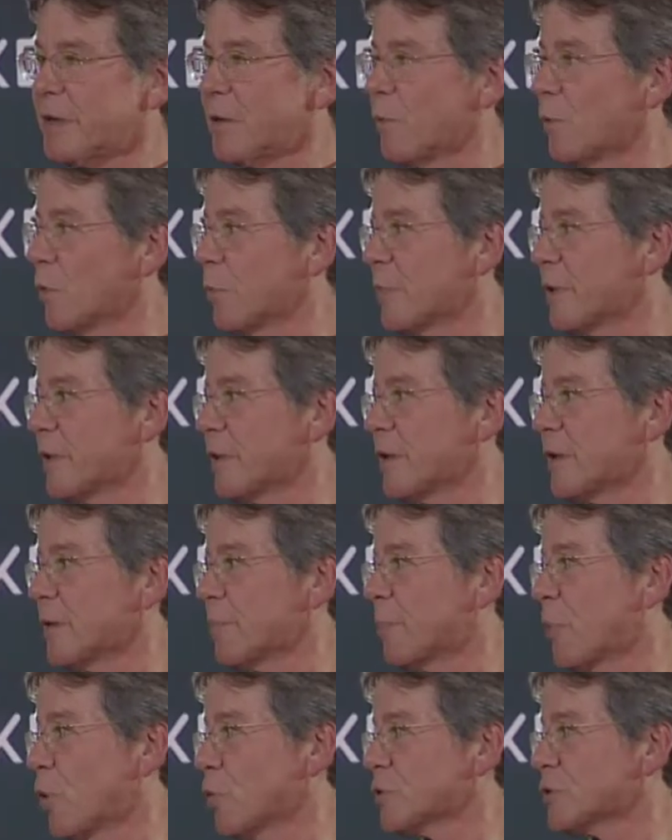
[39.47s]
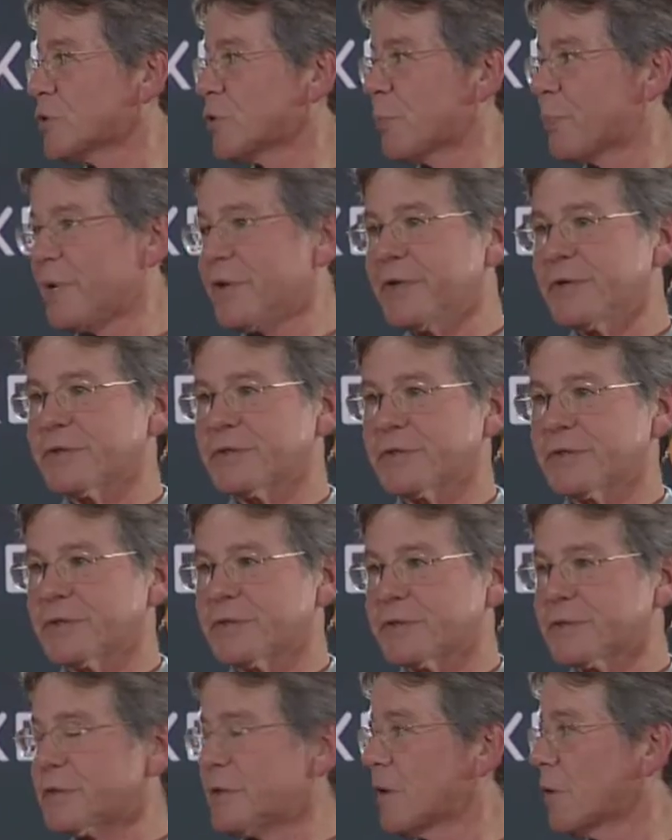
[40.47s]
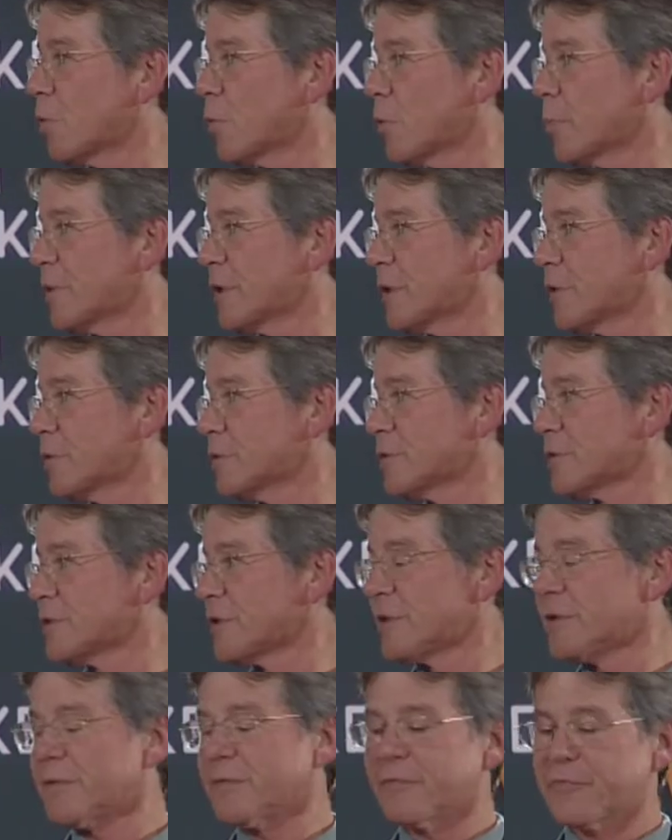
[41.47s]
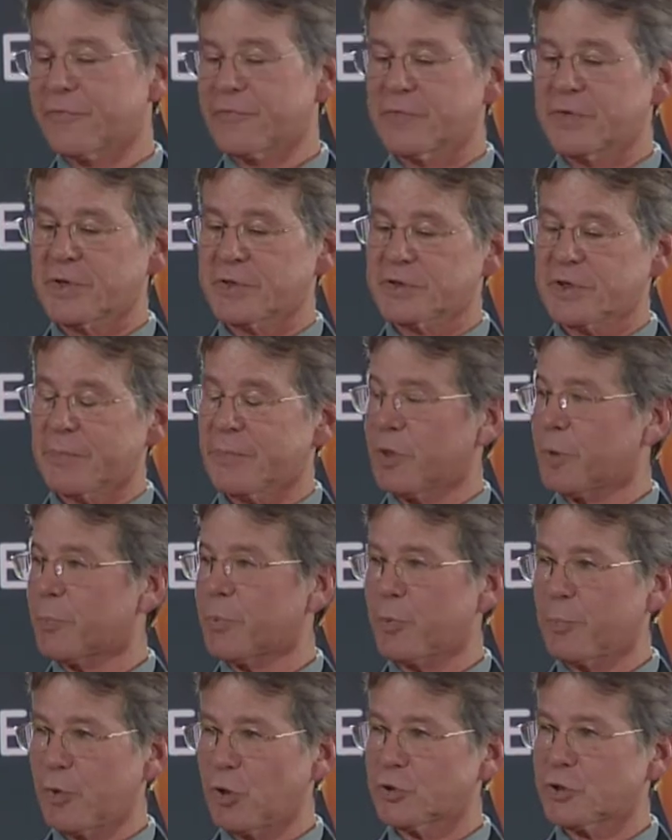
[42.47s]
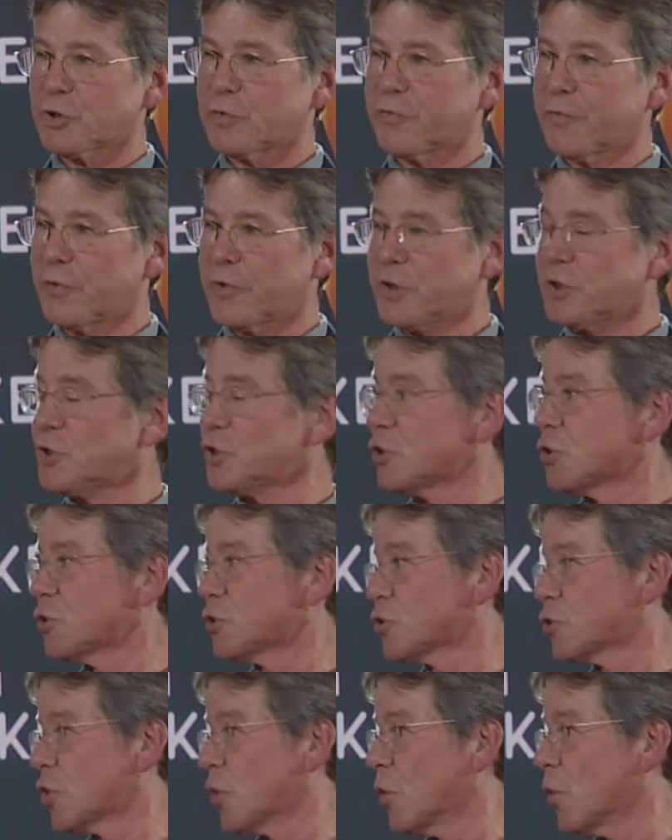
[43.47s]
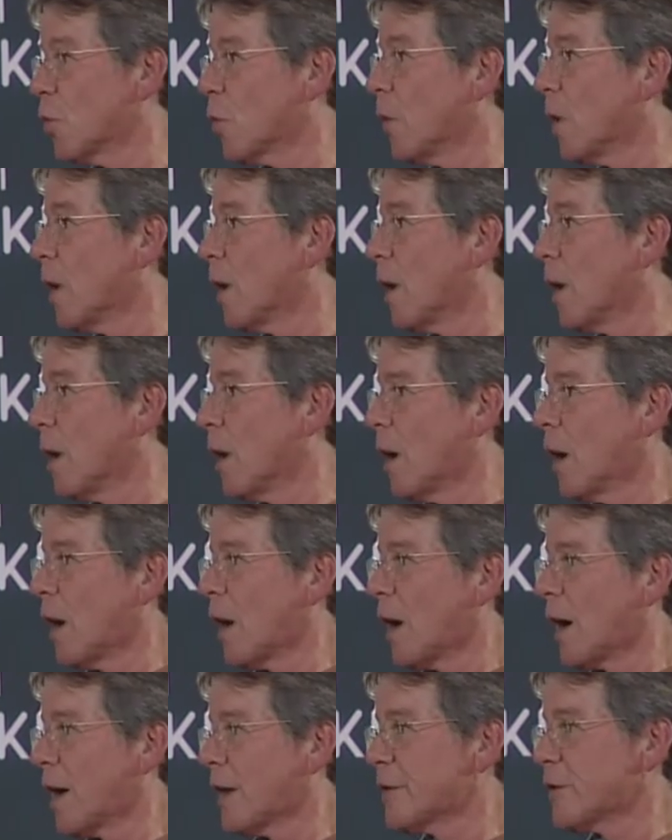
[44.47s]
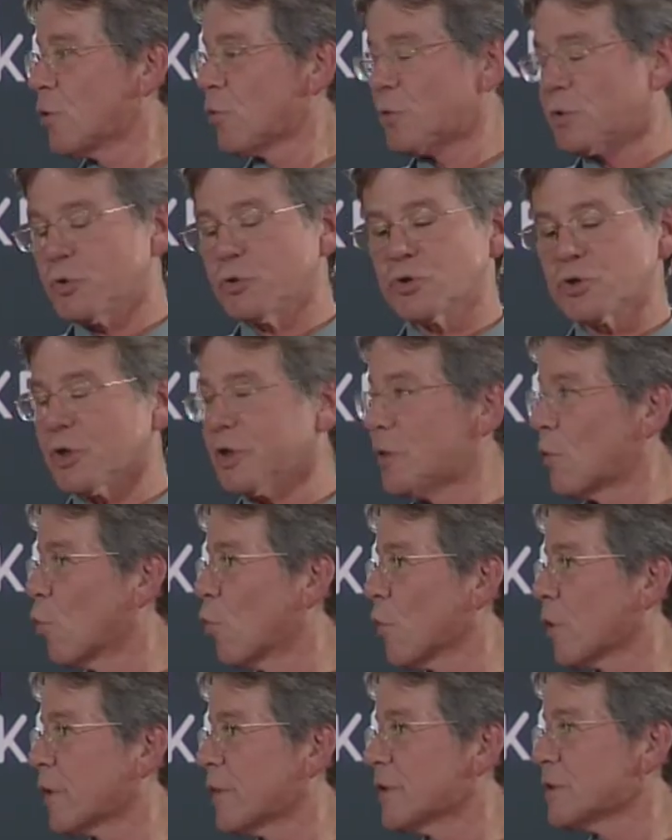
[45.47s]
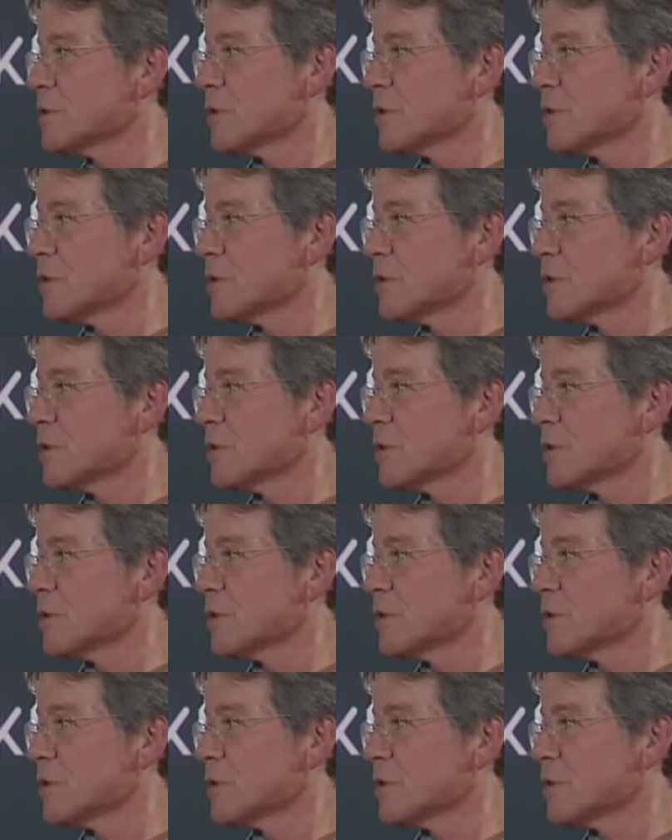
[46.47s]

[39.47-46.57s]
will be the poster piece. It will be used in some of the promotion for this year's show. I don't usually work this